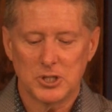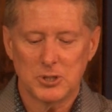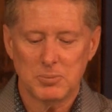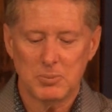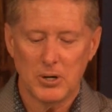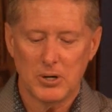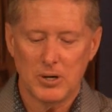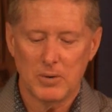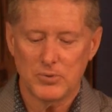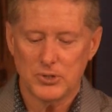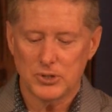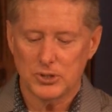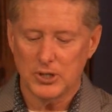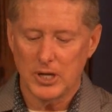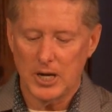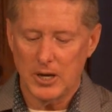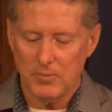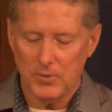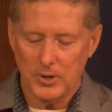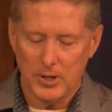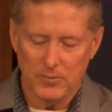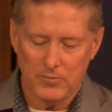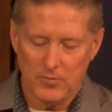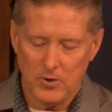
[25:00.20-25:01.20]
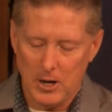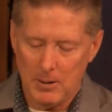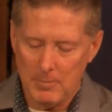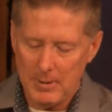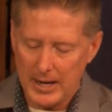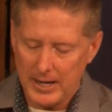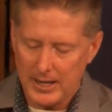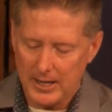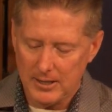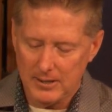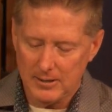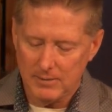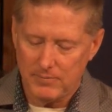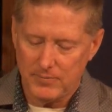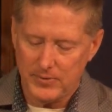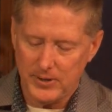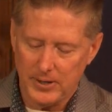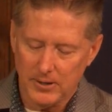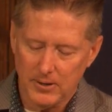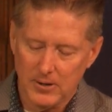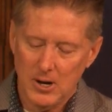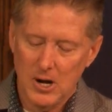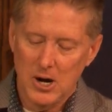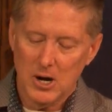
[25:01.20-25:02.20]
the spirit of slavery to fall back into
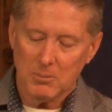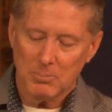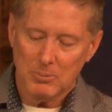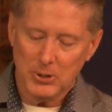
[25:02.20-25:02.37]
fear,